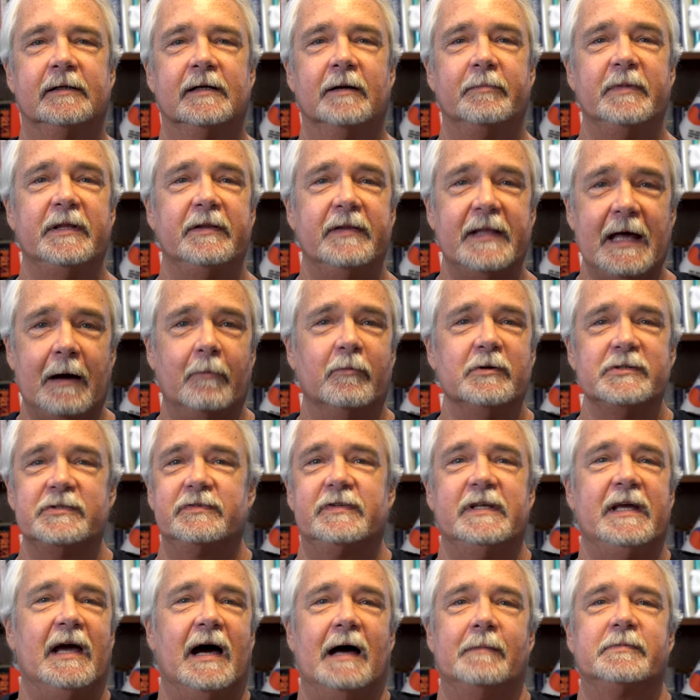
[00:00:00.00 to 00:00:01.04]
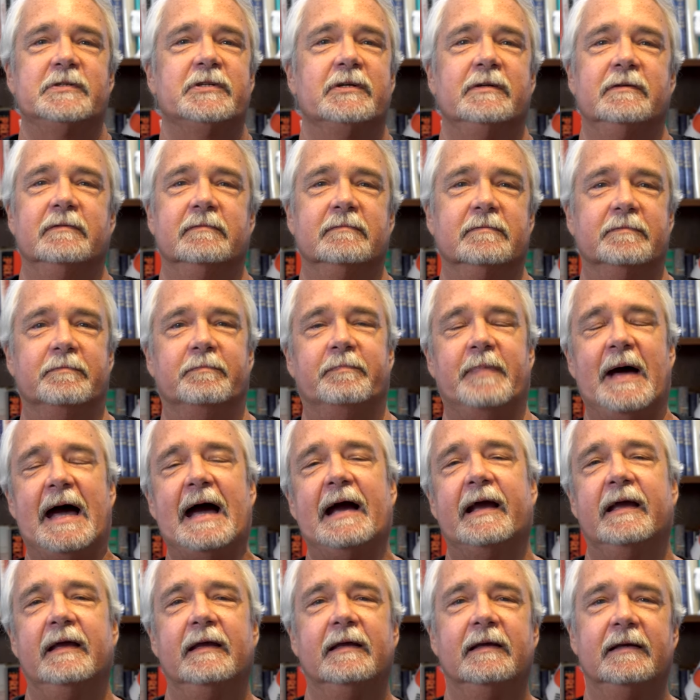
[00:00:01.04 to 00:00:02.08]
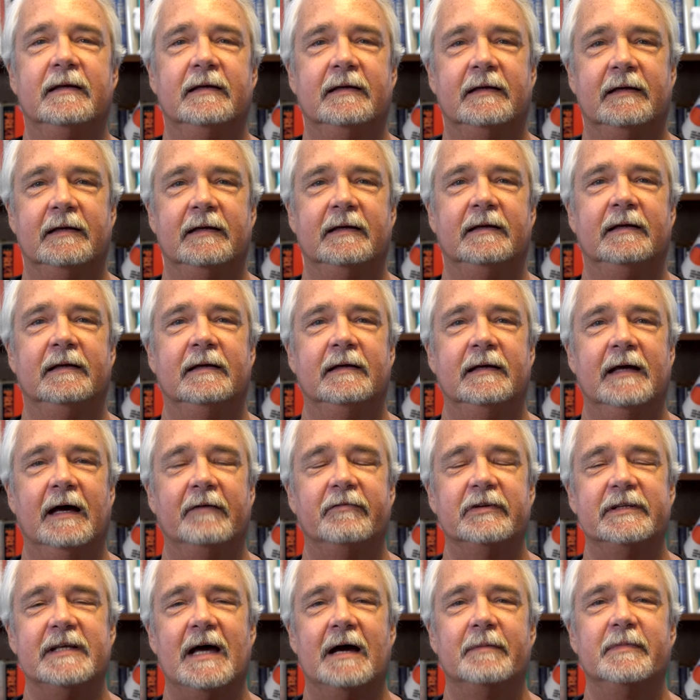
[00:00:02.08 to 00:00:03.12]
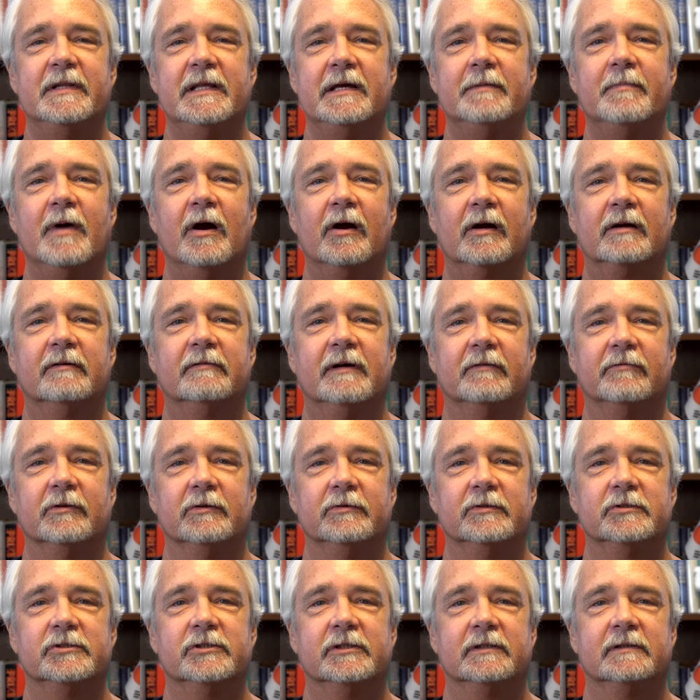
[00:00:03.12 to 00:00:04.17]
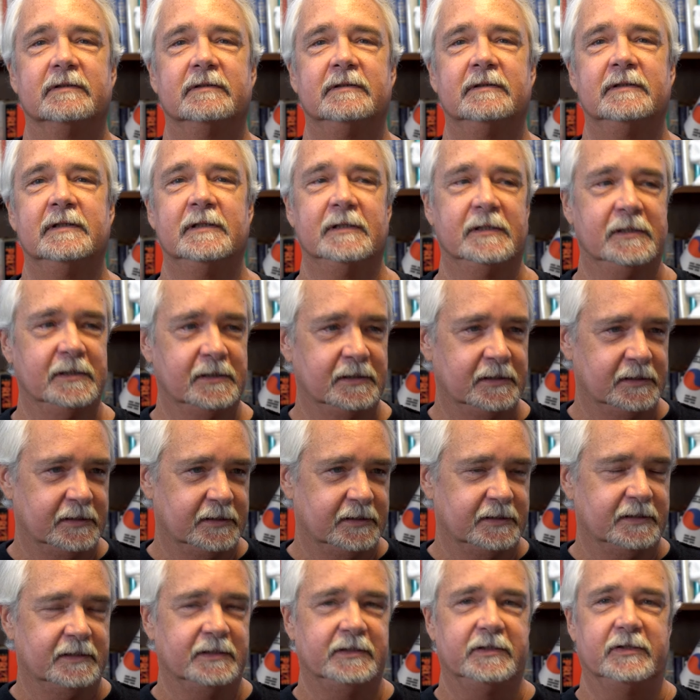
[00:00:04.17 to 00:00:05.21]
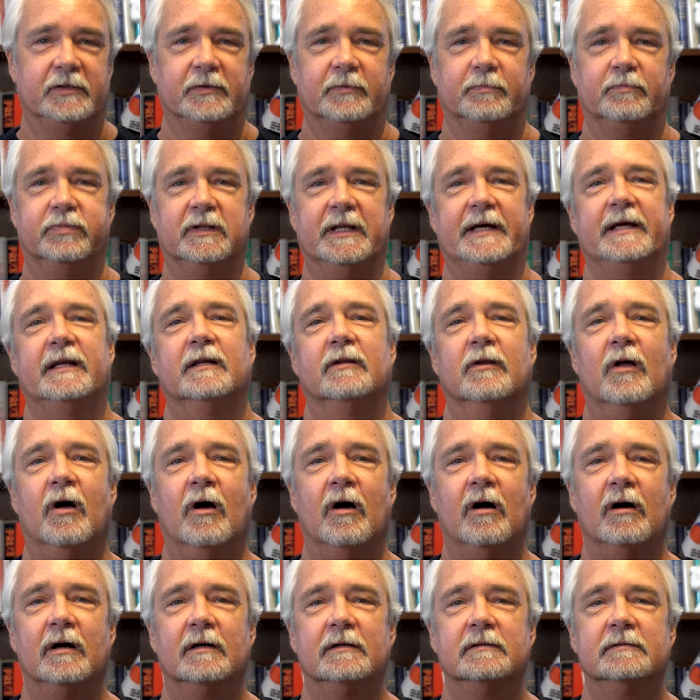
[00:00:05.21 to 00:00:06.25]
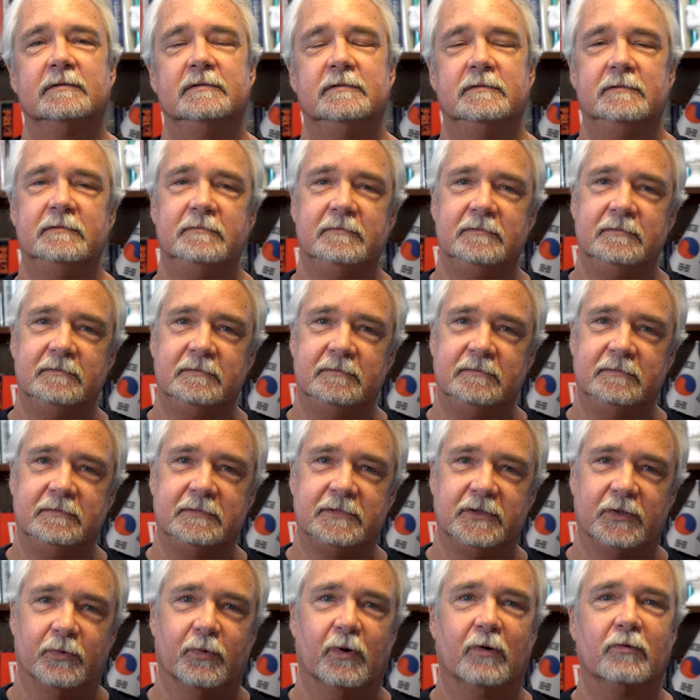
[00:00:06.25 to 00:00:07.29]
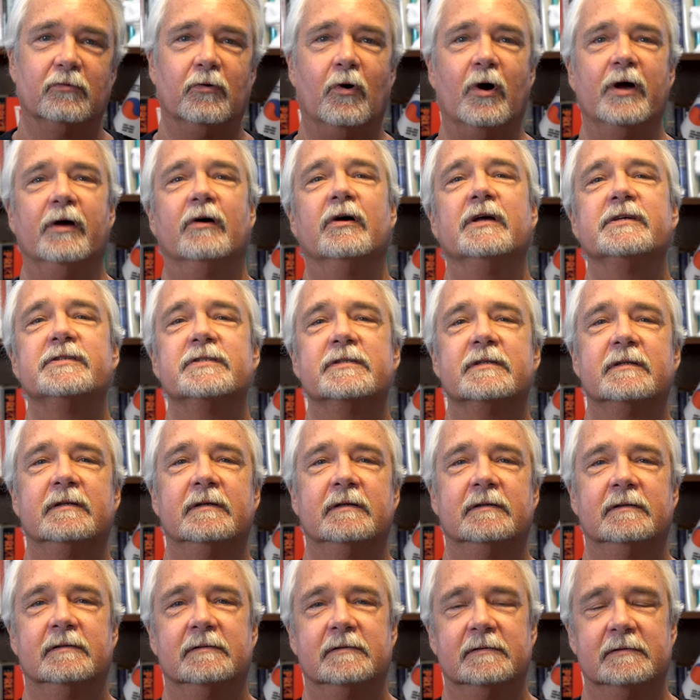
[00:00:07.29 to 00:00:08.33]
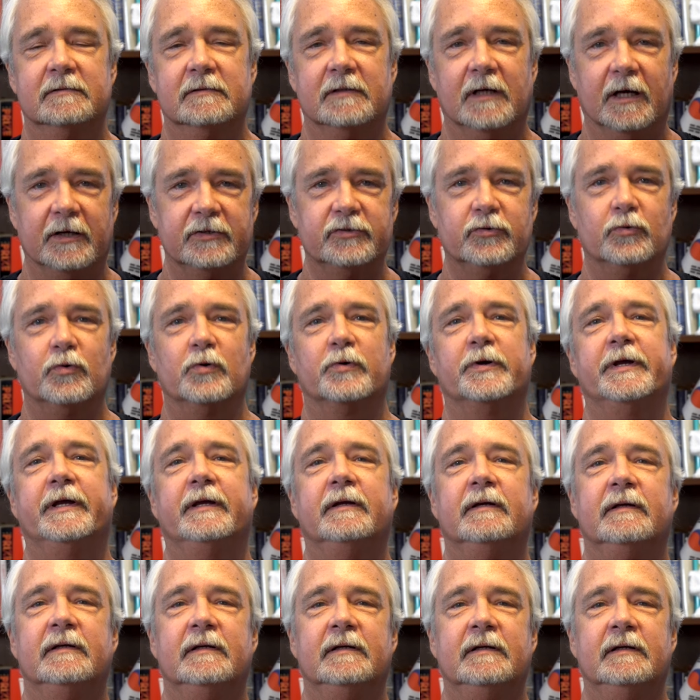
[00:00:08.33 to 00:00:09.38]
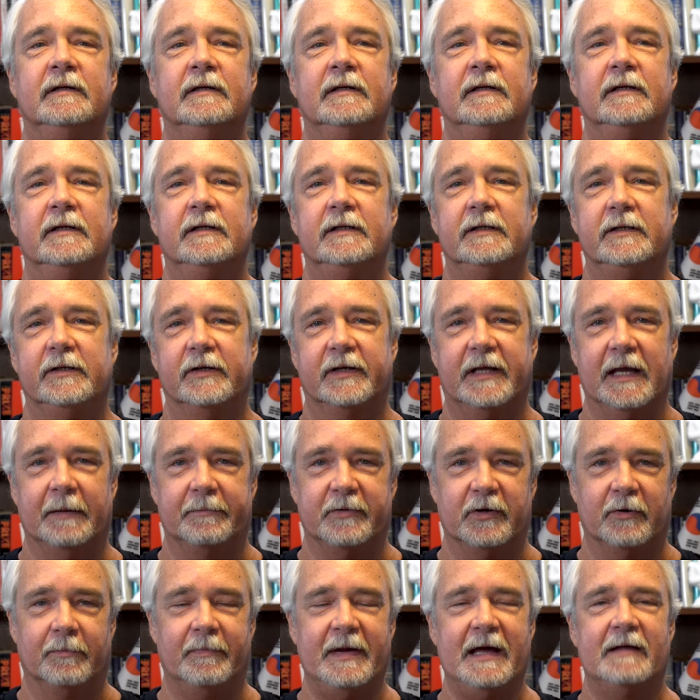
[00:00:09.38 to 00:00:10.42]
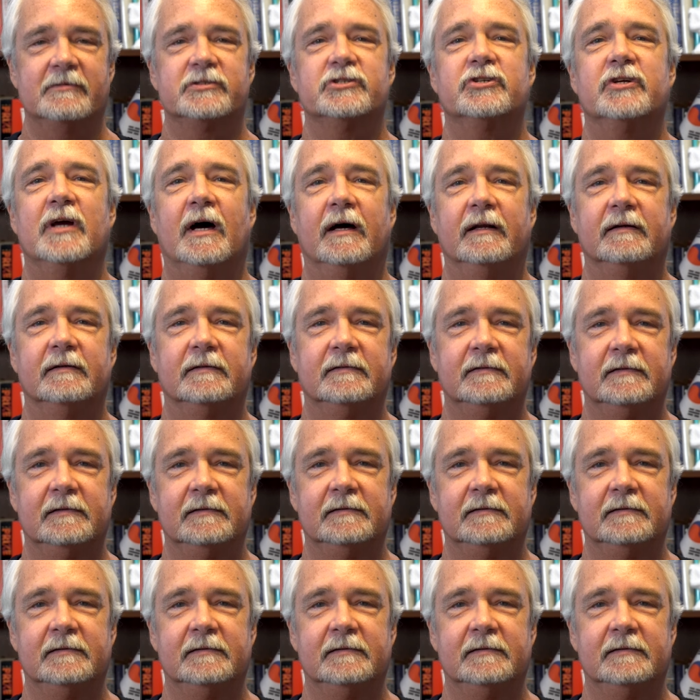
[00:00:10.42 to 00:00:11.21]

I mean, that was the option back at the time of the American Revolution. You played along, you were a royalist, a Tory, you kept your mouth shut,